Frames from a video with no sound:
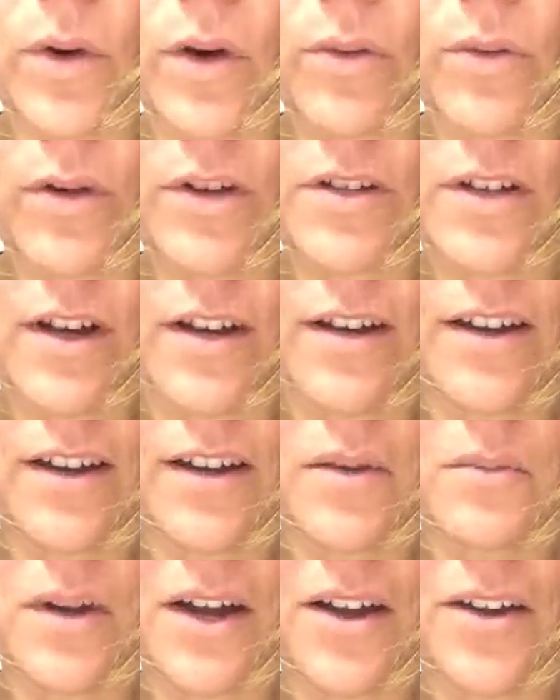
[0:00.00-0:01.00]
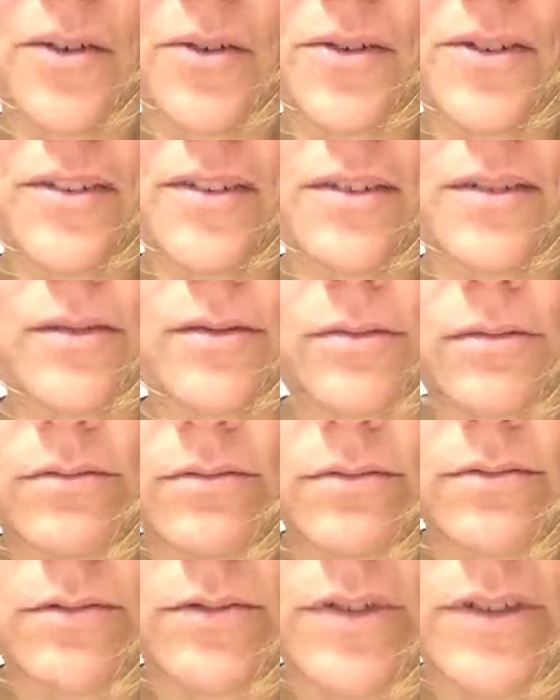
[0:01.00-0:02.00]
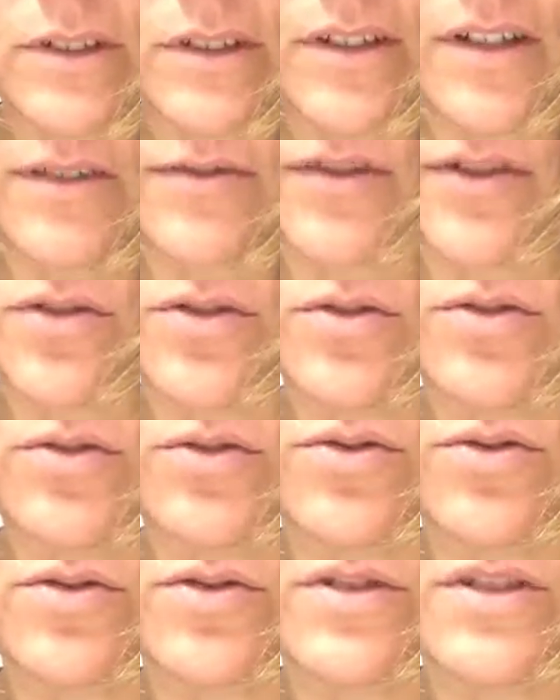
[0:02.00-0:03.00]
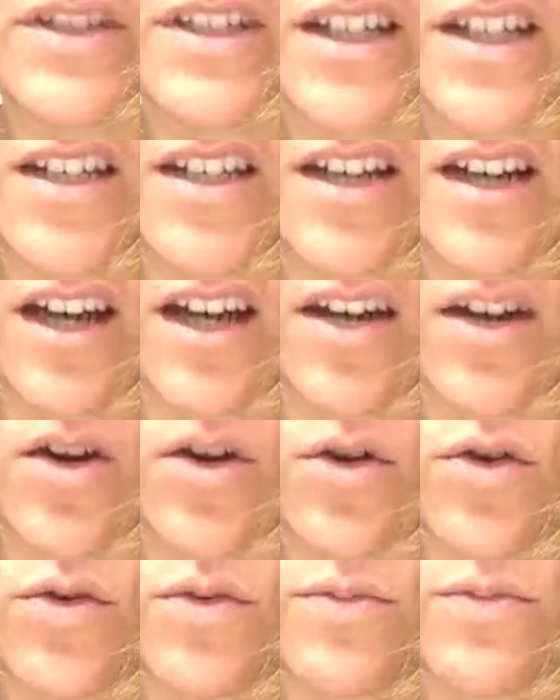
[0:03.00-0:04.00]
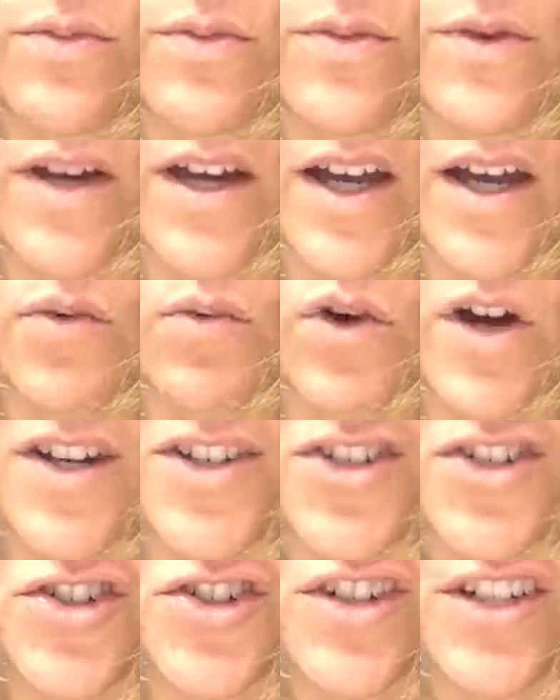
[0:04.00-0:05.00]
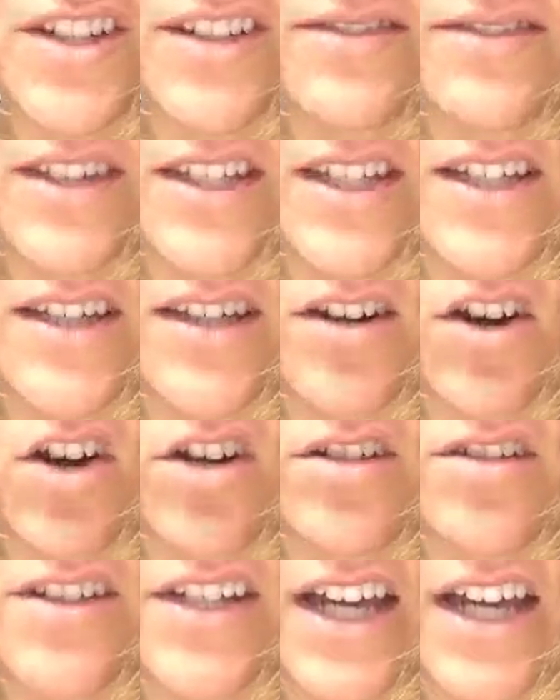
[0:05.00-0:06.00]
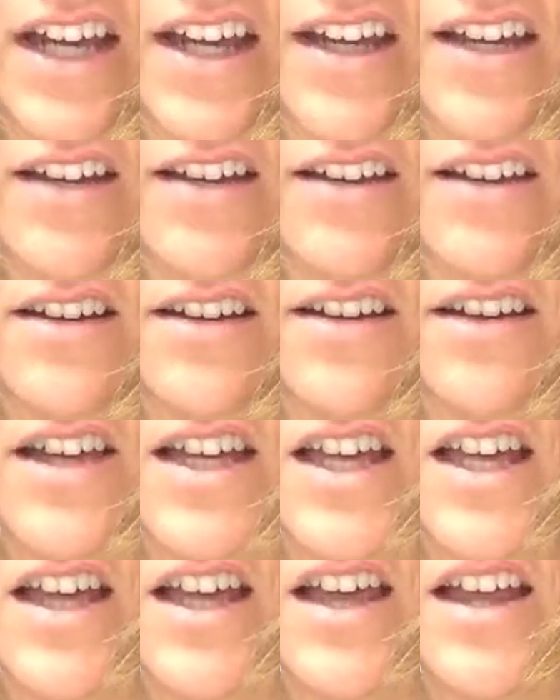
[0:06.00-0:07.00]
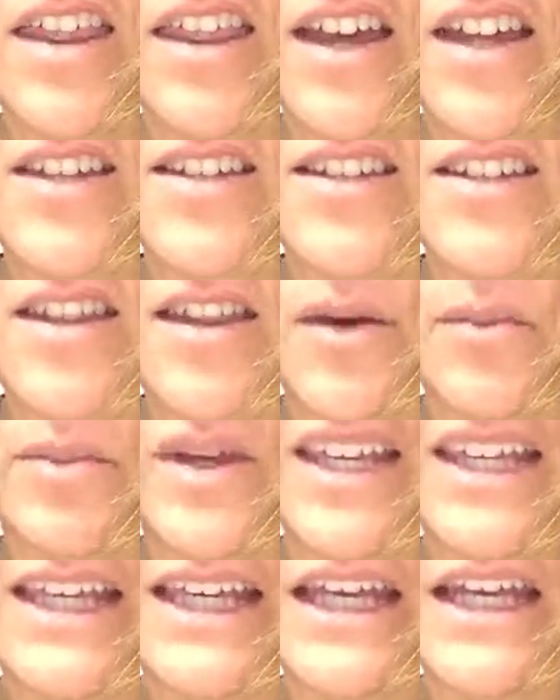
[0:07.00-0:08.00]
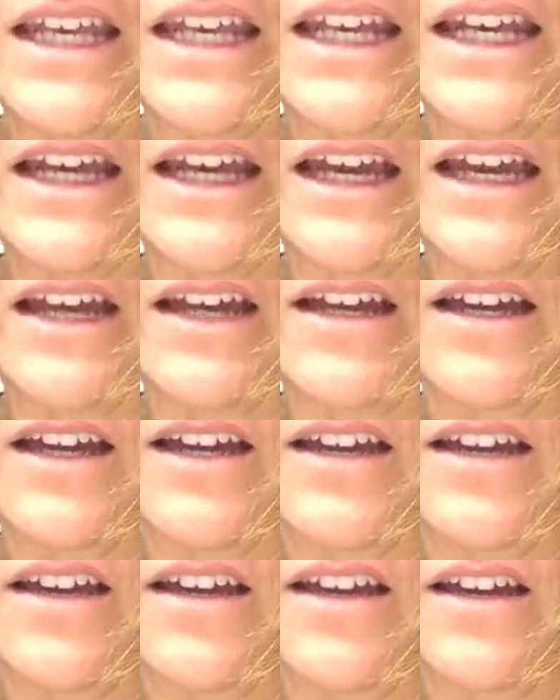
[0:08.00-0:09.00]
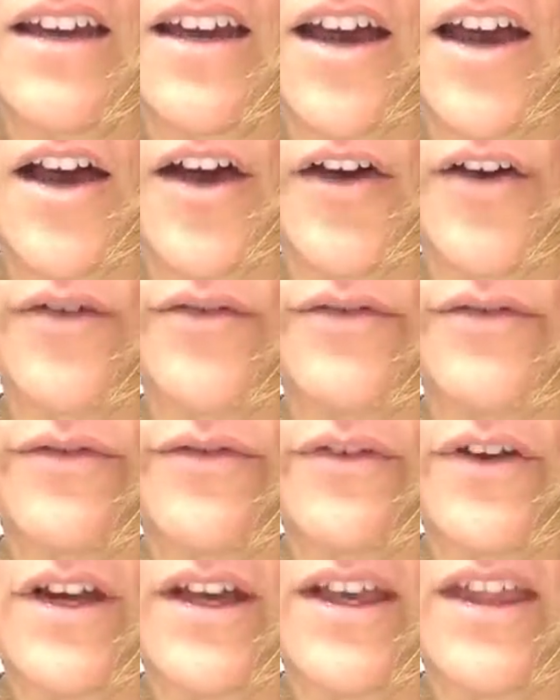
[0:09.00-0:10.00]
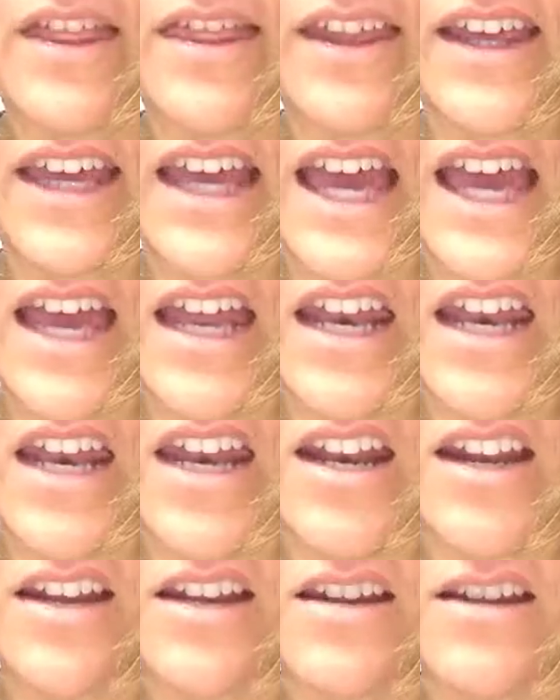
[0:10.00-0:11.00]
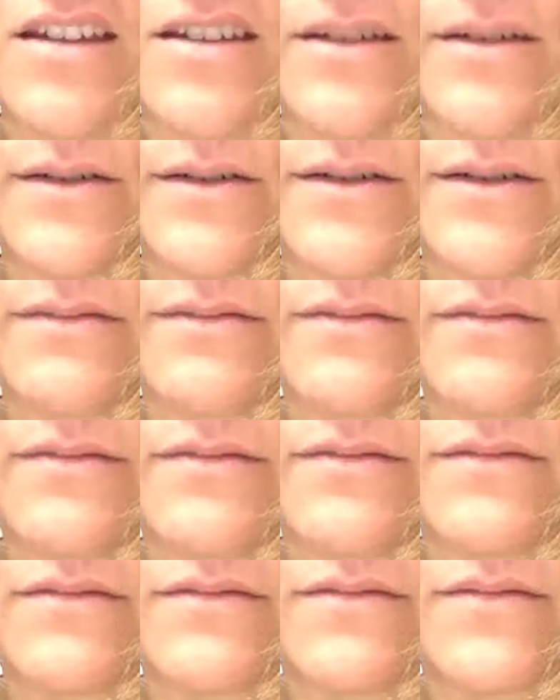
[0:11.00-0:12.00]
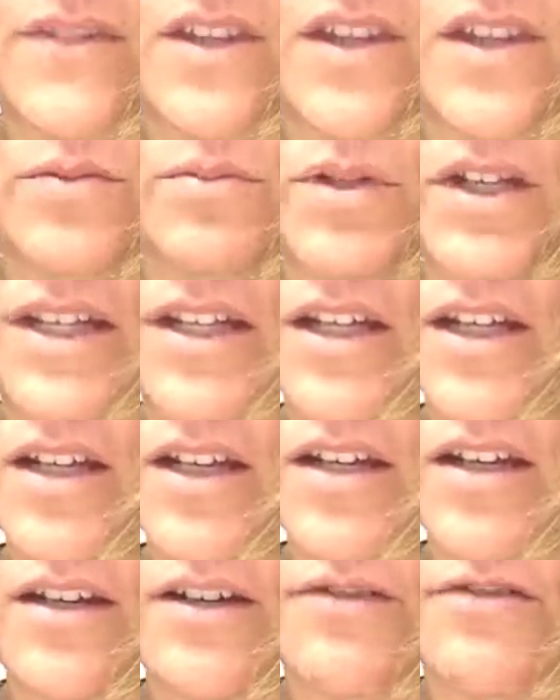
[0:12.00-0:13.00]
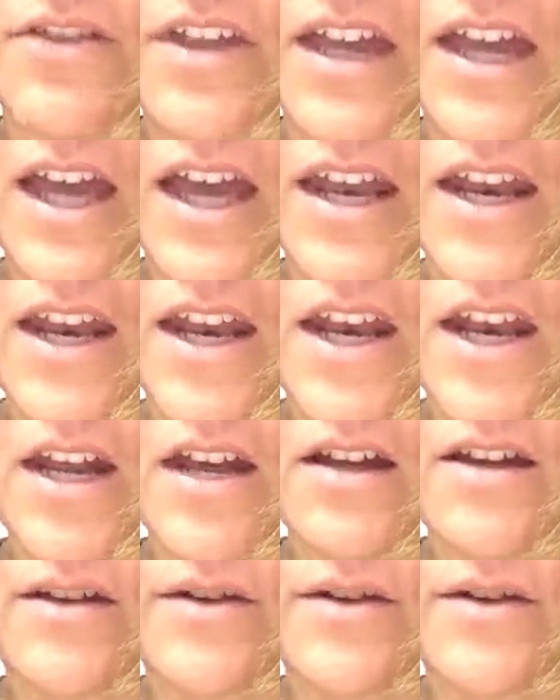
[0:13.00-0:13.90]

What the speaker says: when we're talking about if you sit at home and watch TV all day, that's the beginning of the end. The beginning of the end.